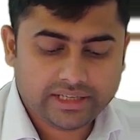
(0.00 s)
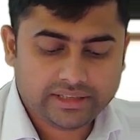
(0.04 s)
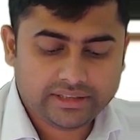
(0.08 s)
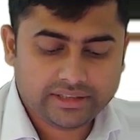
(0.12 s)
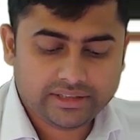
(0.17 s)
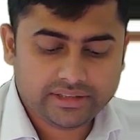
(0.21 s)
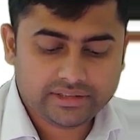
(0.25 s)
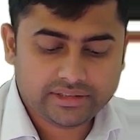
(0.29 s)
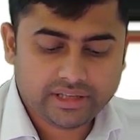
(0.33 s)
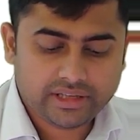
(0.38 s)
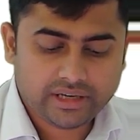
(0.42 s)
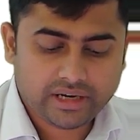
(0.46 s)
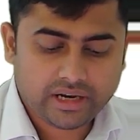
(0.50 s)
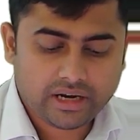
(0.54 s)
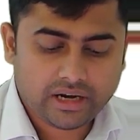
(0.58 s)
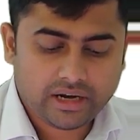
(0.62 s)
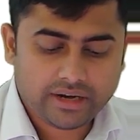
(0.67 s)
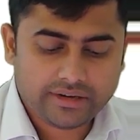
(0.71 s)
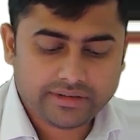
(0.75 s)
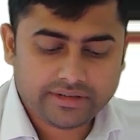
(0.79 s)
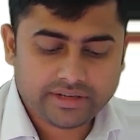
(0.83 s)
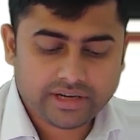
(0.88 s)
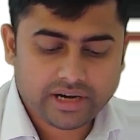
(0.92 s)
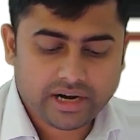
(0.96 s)
there are, let's say
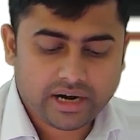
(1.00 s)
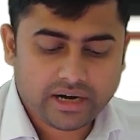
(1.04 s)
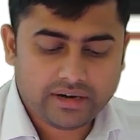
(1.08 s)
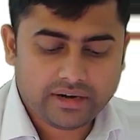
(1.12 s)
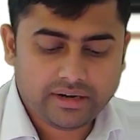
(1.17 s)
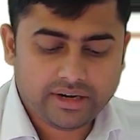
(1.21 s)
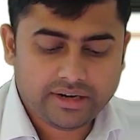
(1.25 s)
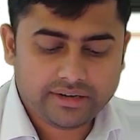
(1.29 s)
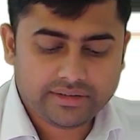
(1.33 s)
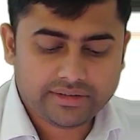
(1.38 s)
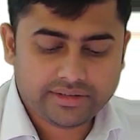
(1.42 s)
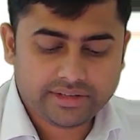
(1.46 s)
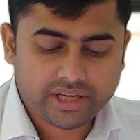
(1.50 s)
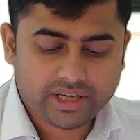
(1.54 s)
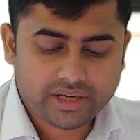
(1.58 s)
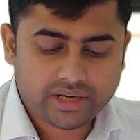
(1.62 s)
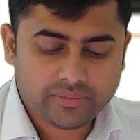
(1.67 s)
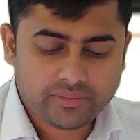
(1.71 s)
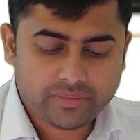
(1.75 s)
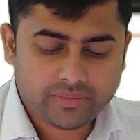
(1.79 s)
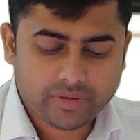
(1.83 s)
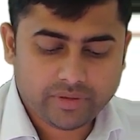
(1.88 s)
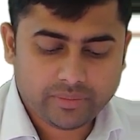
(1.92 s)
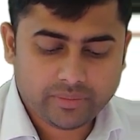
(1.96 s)
100 CR people
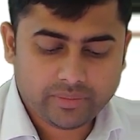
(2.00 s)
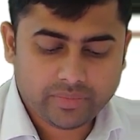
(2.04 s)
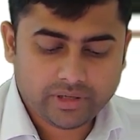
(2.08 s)
are there.